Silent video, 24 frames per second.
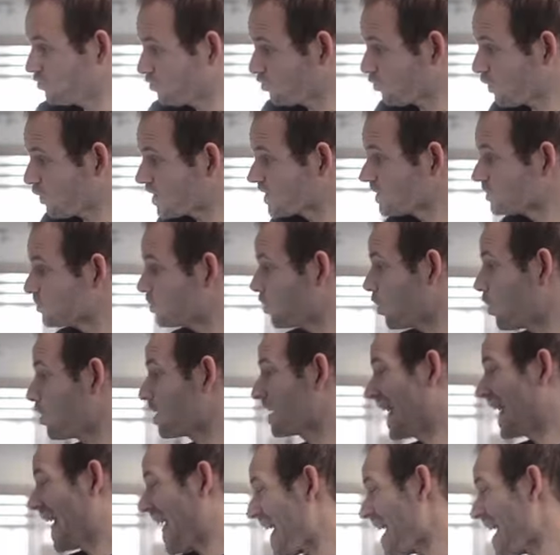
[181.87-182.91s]
try to
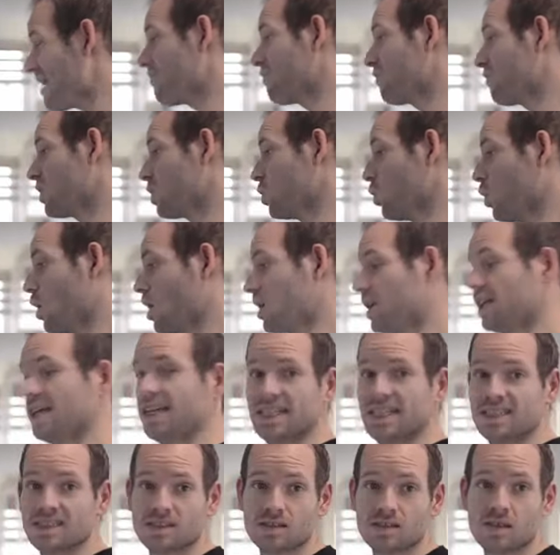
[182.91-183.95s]
target everyone
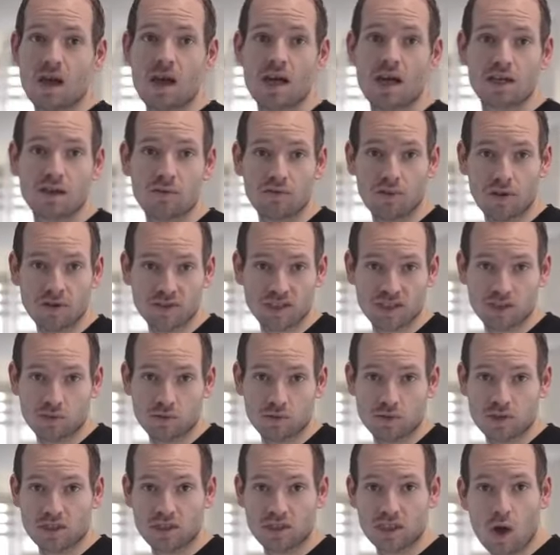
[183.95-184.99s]
inside of those
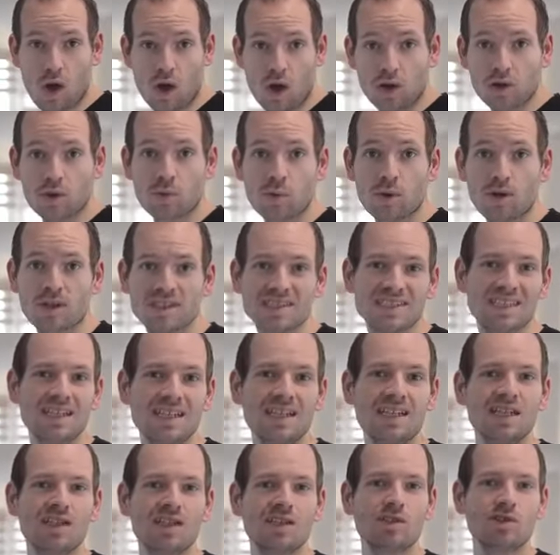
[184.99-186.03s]
interests. In other words,
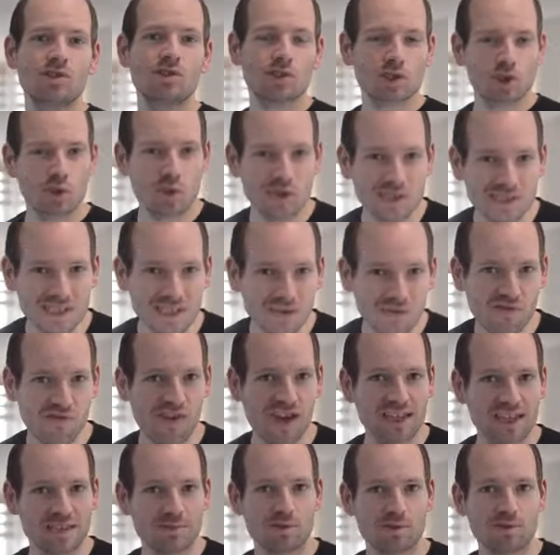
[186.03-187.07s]
you're trusting
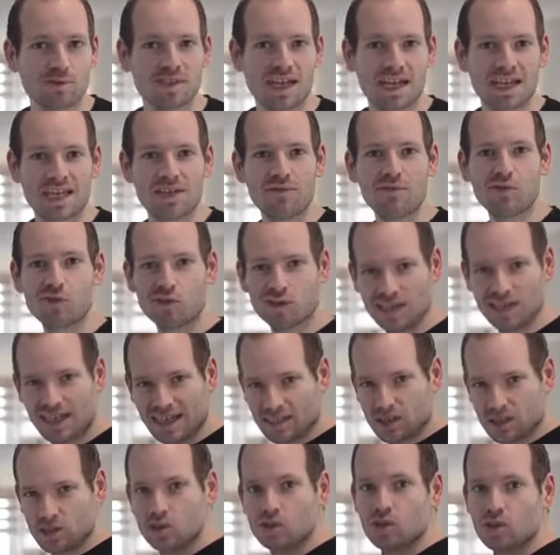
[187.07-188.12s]
Facebook that if you
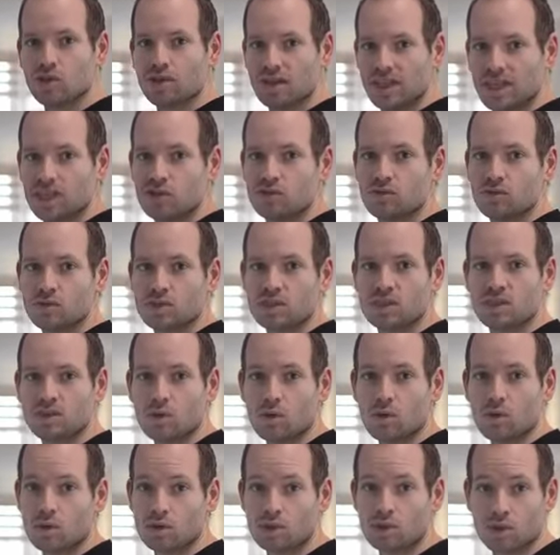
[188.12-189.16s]
select a certain interest
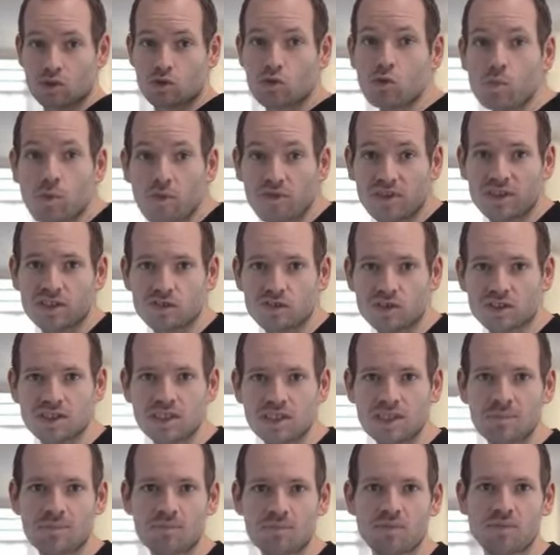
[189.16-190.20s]
or a group of interests,
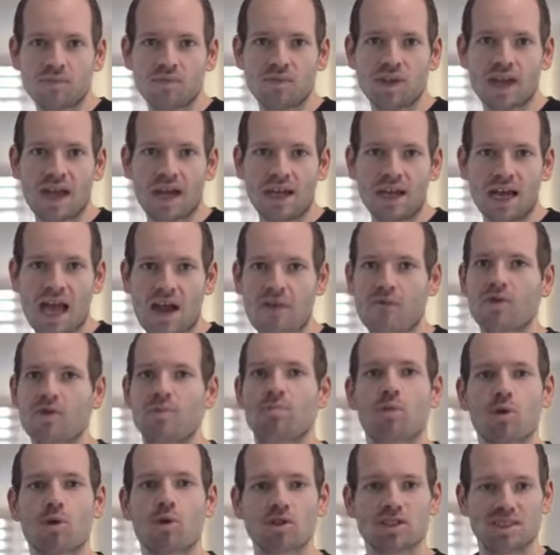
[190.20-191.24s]
that every
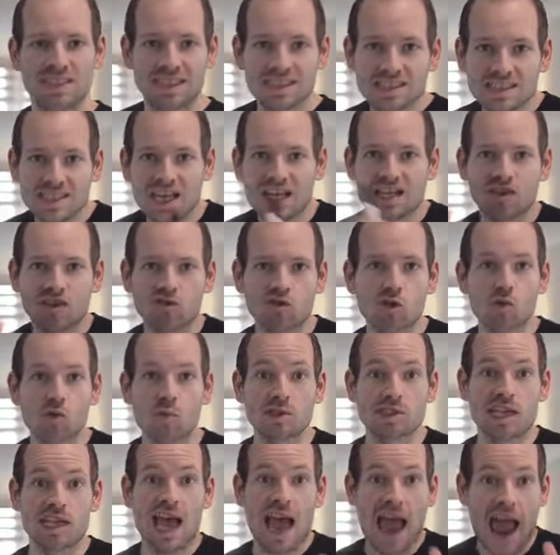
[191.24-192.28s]
person inside that group
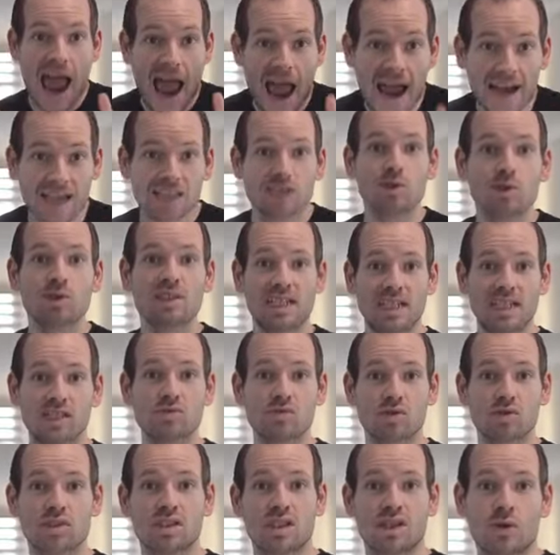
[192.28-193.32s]
is actually
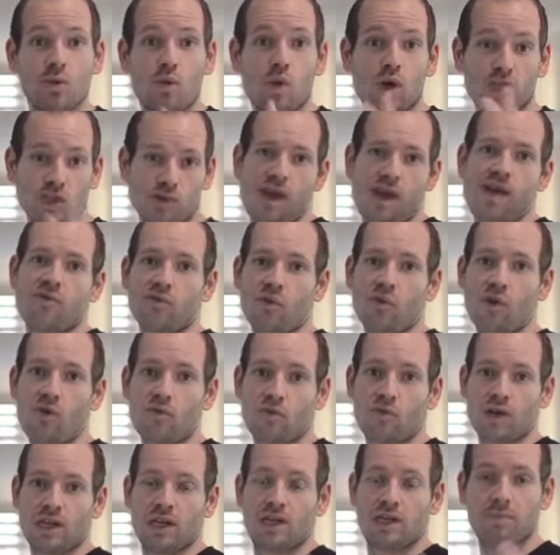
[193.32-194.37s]
interested in what you have to
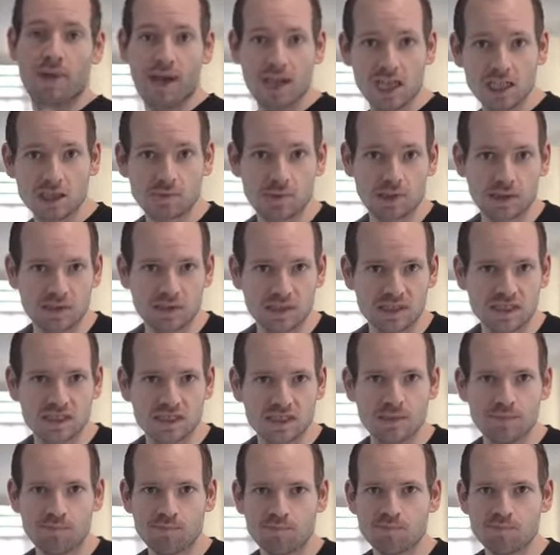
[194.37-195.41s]
offer. And in my
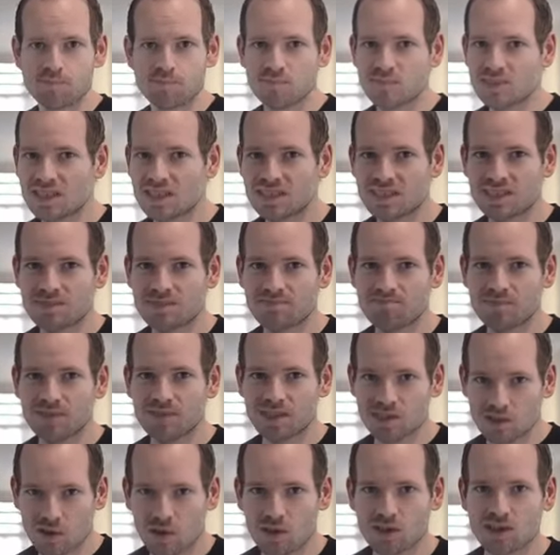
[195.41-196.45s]
experience, this
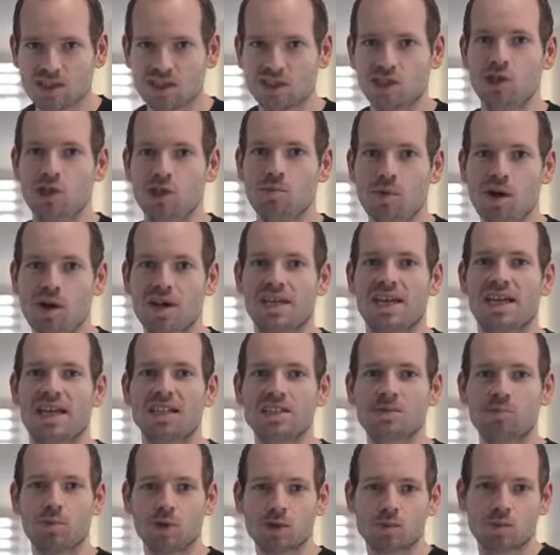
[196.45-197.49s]
is costing you money, and
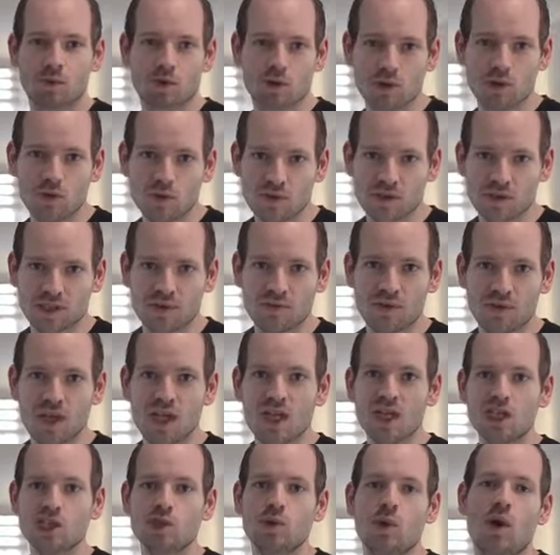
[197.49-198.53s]
it's much more lucrative
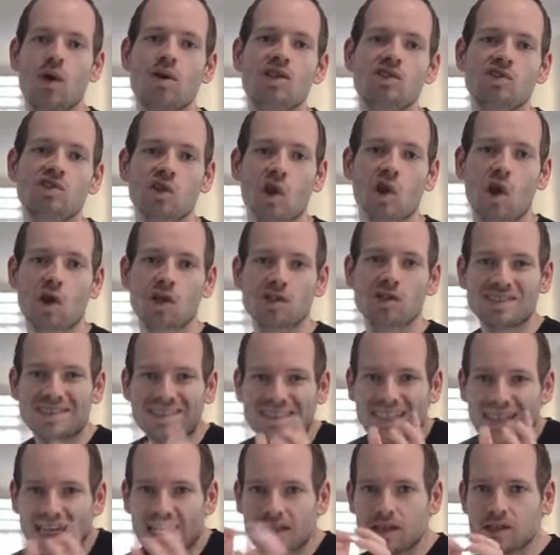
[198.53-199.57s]
to only target
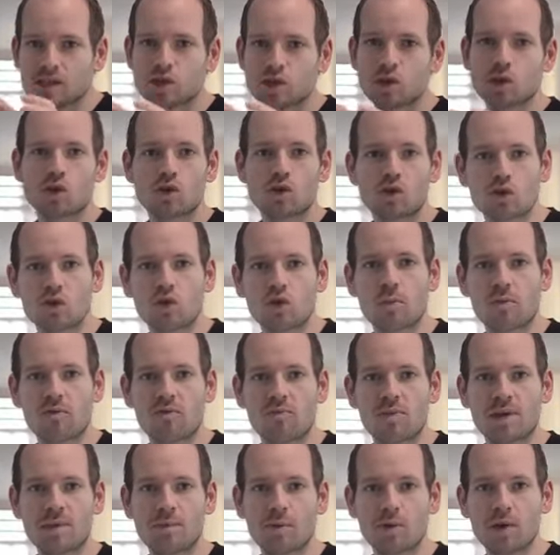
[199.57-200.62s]
the inner circle group
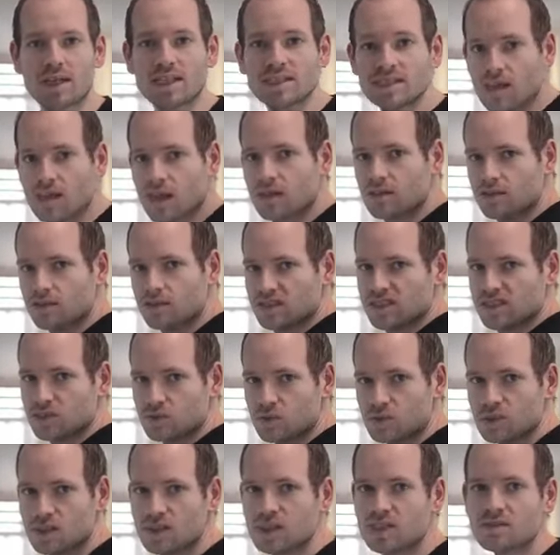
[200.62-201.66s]
of people inside of those
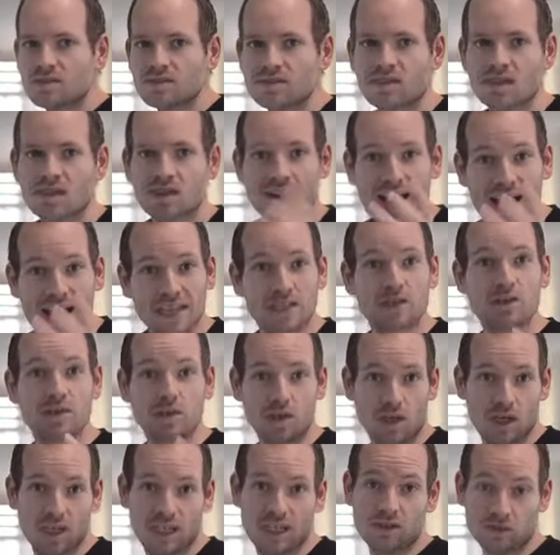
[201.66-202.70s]
interests that are
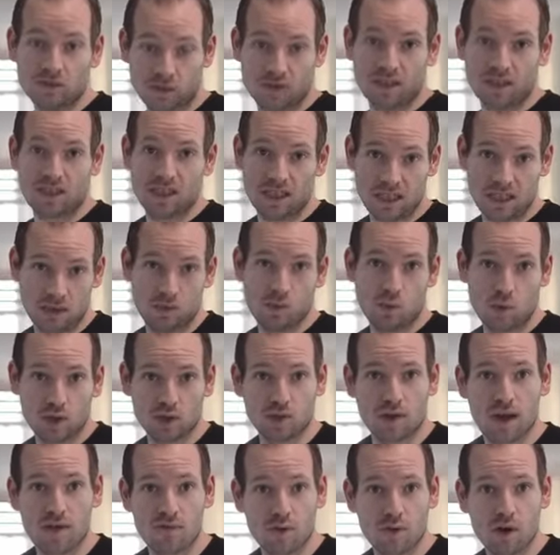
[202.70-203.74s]
actually interested in what
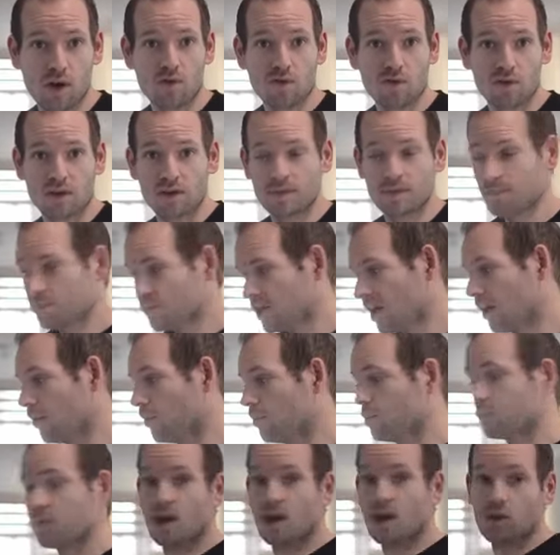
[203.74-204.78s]
you have to offer.
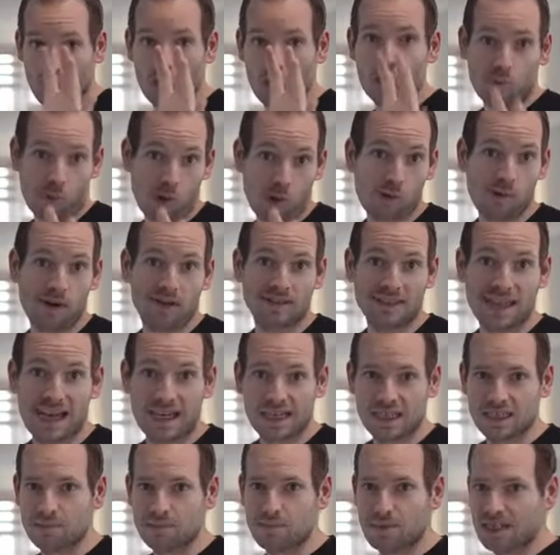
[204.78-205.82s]
Now, I'll talk more about
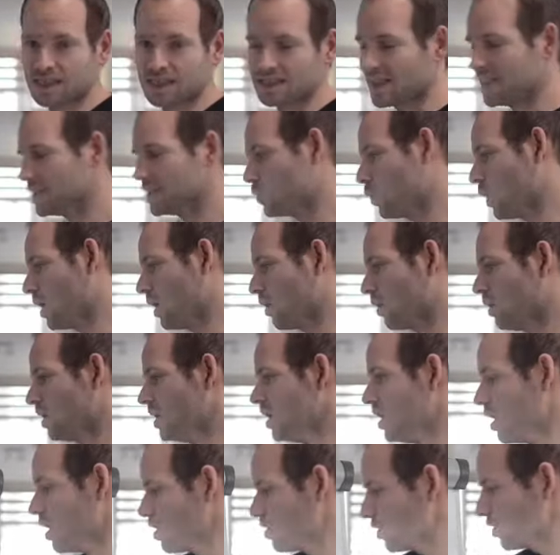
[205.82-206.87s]
that in a minute as well.
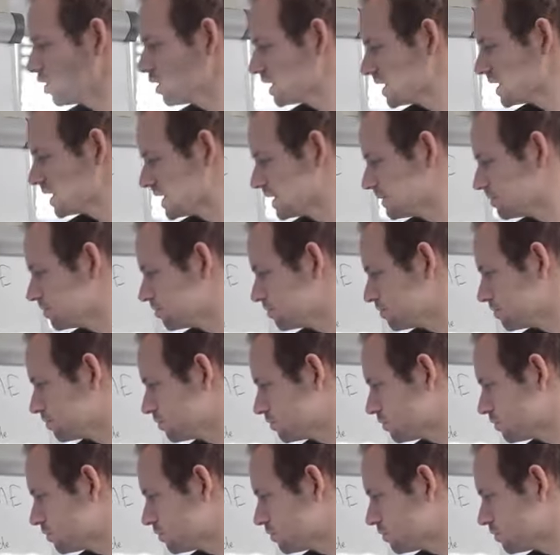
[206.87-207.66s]
Thirdly,